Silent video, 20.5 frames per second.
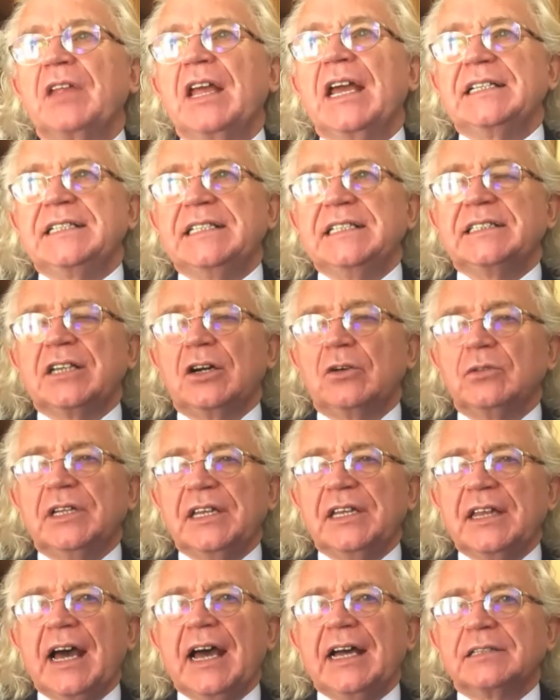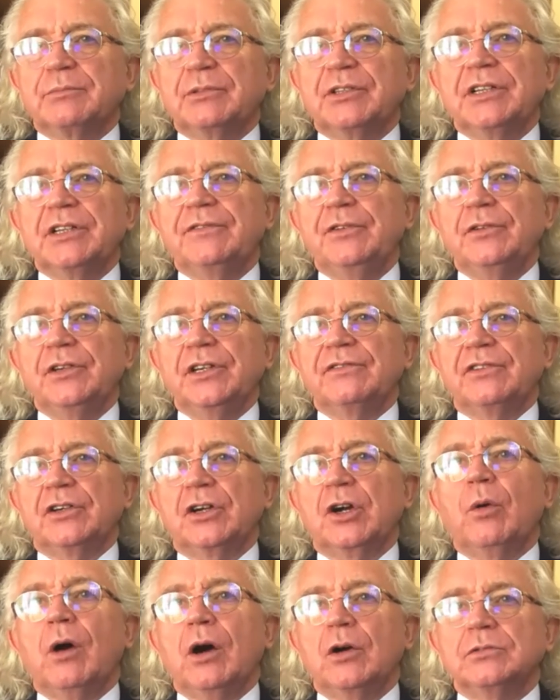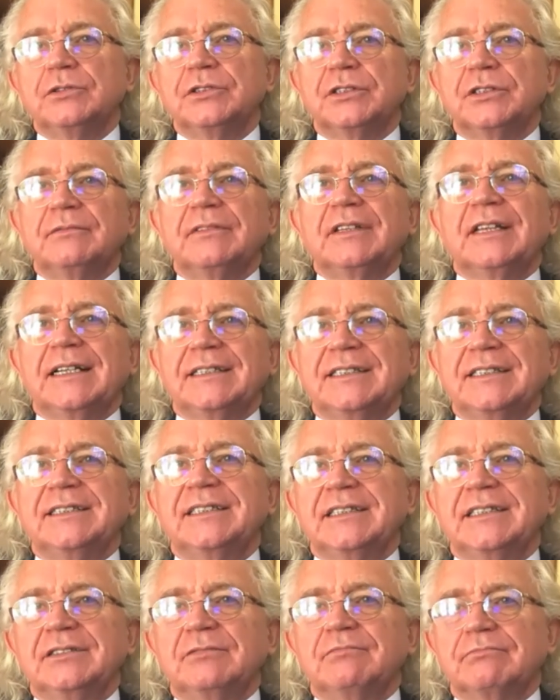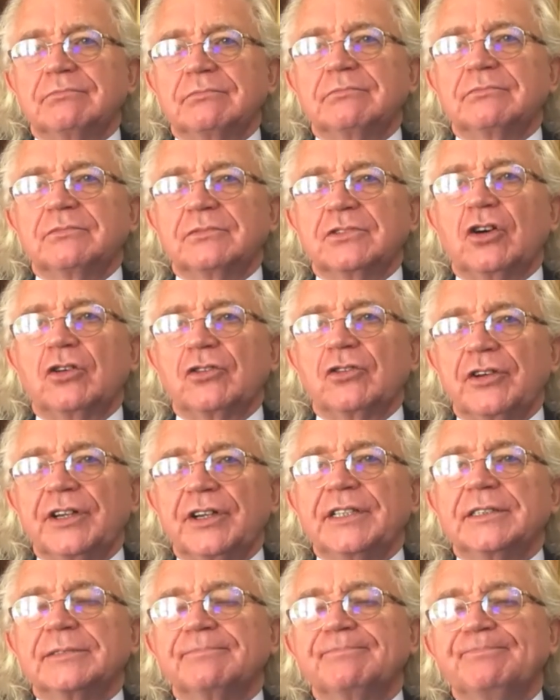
it is only that. But if you give a quote, that is in concrete.